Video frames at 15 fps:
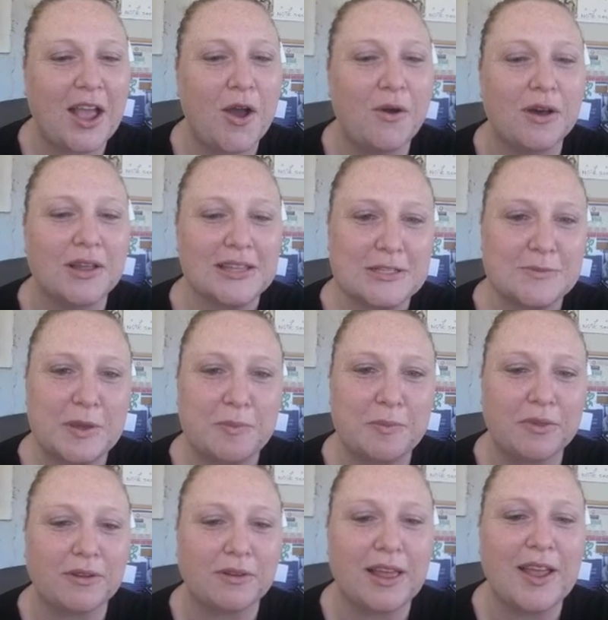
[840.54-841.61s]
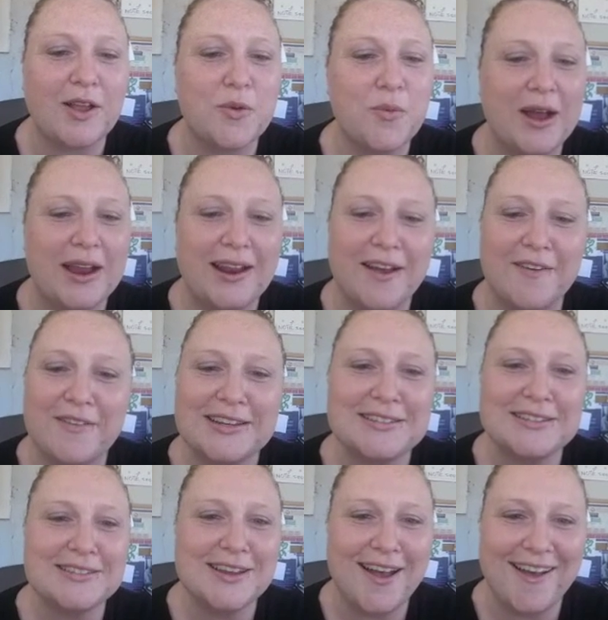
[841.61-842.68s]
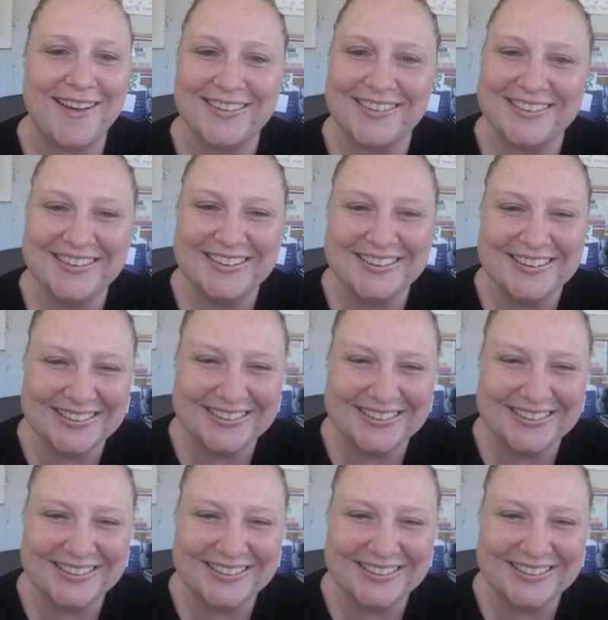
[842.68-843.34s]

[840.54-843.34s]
Oh, all these people are like, what have I done?